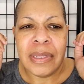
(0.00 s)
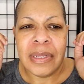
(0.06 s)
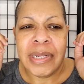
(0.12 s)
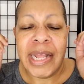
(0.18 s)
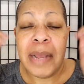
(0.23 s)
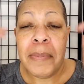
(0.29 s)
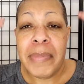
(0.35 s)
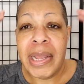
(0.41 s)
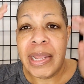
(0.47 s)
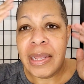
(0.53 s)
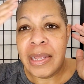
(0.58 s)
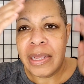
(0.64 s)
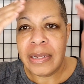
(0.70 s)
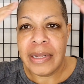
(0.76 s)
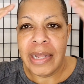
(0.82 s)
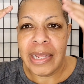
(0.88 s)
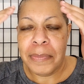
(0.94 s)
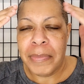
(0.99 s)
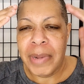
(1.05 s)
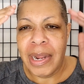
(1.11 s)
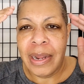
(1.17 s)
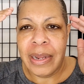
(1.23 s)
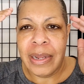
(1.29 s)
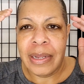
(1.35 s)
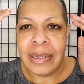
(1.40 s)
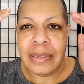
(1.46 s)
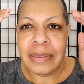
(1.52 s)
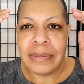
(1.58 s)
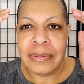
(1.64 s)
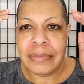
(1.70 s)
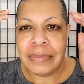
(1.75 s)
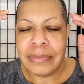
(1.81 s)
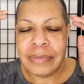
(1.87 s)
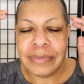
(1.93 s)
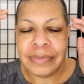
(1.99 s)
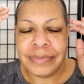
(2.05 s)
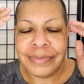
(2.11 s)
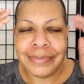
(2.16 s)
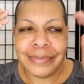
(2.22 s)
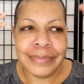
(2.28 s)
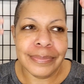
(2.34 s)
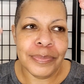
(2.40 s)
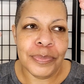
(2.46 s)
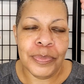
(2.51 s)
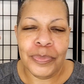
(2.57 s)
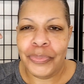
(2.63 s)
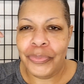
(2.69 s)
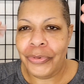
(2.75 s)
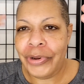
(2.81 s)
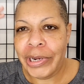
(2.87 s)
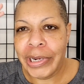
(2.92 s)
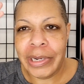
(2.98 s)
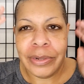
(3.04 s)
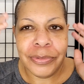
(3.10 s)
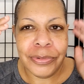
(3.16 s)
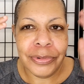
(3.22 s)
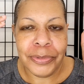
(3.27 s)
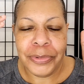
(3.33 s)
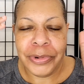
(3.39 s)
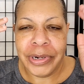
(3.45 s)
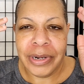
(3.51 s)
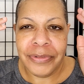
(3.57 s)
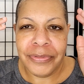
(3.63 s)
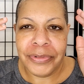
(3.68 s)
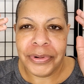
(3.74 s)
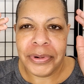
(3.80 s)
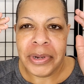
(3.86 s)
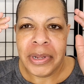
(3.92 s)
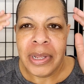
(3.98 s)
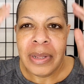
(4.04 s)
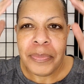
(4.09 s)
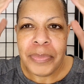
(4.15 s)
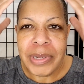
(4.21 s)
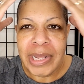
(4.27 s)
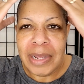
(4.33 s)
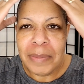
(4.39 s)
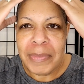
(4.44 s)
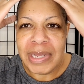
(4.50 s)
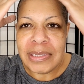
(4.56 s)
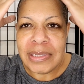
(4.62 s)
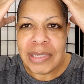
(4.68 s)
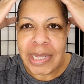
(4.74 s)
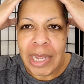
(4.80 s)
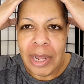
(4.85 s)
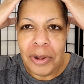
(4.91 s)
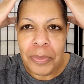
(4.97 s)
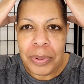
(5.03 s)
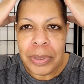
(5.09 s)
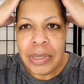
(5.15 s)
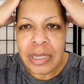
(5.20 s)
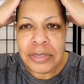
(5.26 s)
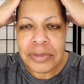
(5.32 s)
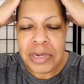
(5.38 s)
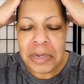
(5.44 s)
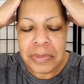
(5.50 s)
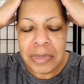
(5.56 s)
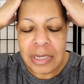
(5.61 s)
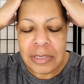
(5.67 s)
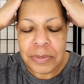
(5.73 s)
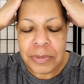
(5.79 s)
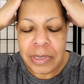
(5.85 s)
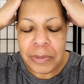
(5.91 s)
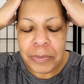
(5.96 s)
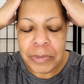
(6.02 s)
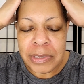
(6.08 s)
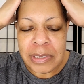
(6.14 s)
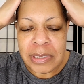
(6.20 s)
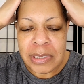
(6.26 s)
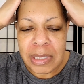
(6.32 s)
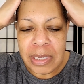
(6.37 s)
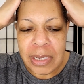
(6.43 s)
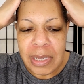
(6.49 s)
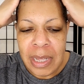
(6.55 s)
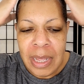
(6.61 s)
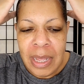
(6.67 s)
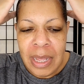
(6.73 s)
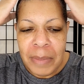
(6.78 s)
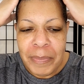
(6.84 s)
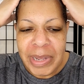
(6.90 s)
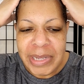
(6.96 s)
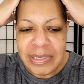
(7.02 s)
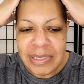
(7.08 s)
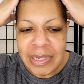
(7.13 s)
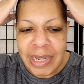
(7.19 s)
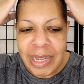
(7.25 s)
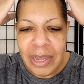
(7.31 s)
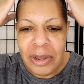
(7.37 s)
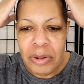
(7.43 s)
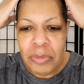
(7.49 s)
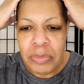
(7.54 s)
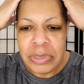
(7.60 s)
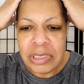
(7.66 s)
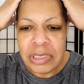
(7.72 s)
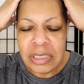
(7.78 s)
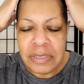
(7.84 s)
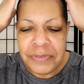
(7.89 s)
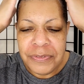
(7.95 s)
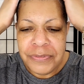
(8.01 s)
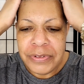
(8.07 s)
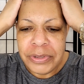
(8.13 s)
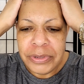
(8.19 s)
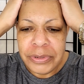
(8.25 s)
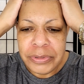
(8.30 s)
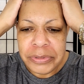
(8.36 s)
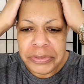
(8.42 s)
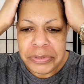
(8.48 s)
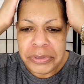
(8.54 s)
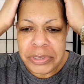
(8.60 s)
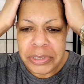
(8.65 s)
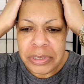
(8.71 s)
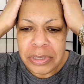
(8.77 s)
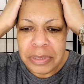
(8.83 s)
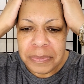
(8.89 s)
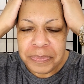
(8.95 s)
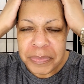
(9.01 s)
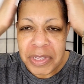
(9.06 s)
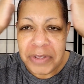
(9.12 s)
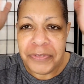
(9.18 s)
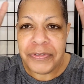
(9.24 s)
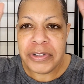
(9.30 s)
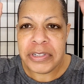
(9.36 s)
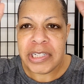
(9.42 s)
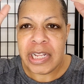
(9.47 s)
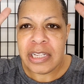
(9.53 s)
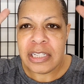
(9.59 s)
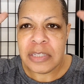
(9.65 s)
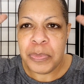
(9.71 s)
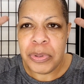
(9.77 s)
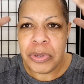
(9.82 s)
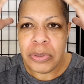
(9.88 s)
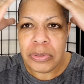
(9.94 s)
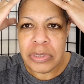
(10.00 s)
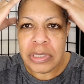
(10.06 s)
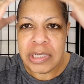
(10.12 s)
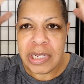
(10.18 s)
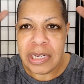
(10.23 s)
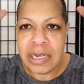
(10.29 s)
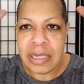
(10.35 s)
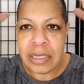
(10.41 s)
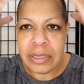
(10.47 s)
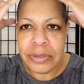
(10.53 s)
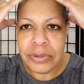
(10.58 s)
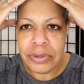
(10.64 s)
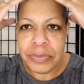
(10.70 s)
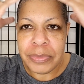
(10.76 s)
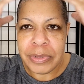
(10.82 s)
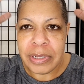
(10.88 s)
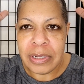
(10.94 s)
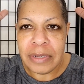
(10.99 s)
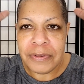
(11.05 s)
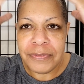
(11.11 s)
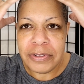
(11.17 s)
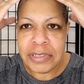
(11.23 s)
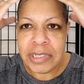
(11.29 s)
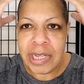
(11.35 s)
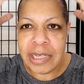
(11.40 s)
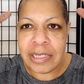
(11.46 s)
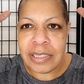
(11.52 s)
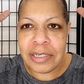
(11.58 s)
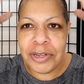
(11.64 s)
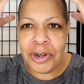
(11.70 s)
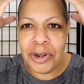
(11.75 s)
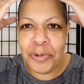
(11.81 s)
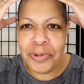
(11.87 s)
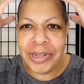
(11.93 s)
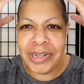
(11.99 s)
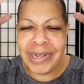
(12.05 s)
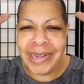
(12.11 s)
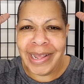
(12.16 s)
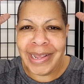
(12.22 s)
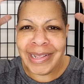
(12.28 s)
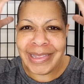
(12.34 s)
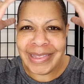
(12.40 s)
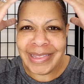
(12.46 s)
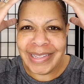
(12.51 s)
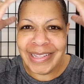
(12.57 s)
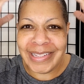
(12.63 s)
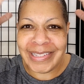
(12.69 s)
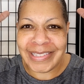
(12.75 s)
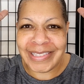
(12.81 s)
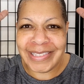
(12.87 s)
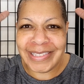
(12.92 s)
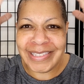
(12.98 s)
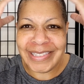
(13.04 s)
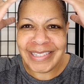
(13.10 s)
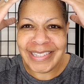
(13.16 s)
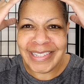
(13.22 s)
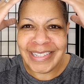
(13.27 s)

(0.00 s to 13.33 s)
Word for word: not my head, like my brain or whatever, but like my scalp. That's what I, that's what I want to say. My scalp just feels, it feels like it's pulsating a little bit. It feels like it's going like this.